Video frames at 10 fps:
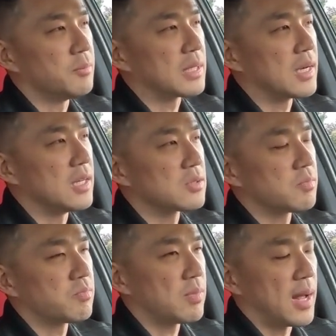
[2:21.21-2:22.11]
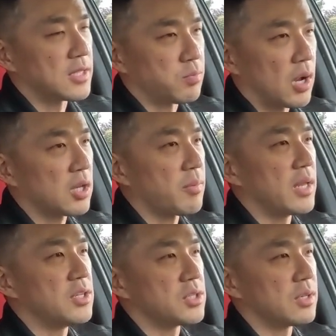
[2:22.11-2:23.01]
because as a product
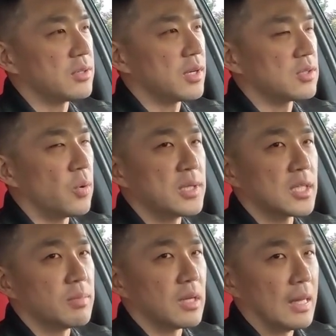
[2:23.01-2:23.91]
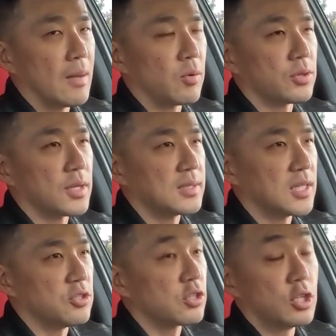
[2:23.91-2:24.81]
manager, there's always going to be a lot more things
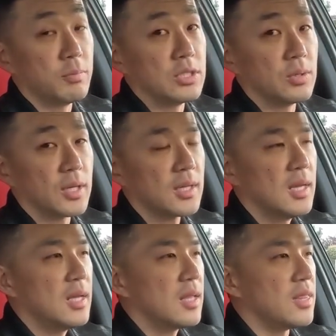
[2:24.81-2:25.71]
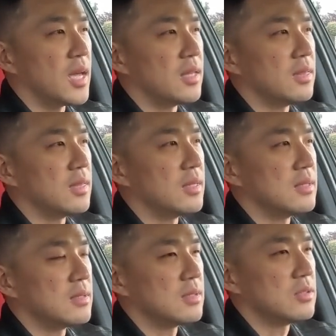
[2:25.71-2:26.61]
that you could be doing than
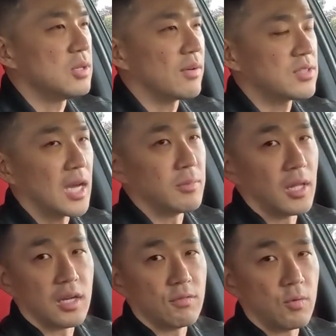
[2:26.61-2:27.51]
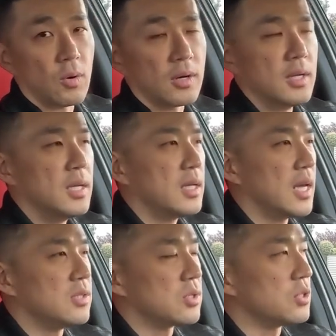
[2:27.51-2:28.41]
you have time allotted for.
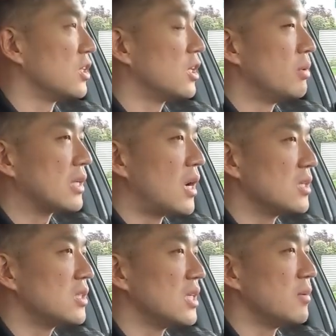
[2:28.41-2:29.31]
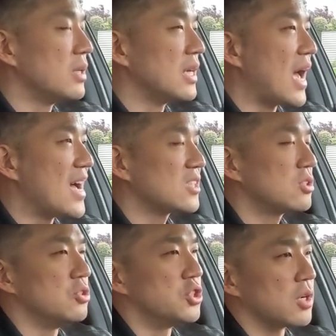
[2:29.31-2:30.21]
And so you're going to be constantly be
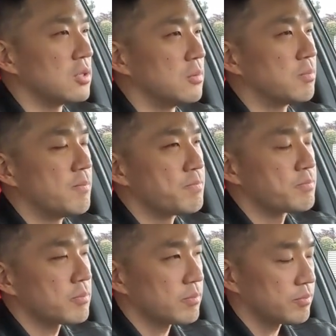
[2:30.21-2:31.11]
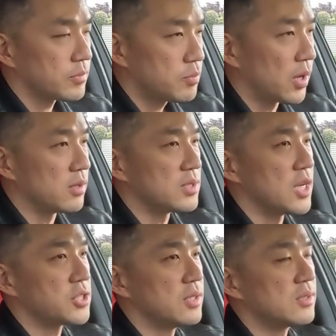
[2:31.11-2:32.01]
asked to juggle
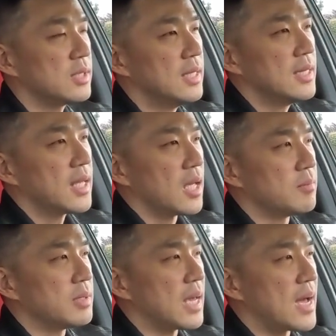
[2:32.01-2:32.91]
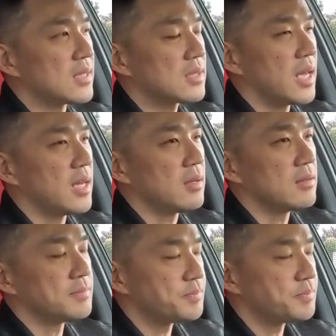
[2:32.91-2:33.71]
prioritizations and be asked, hey,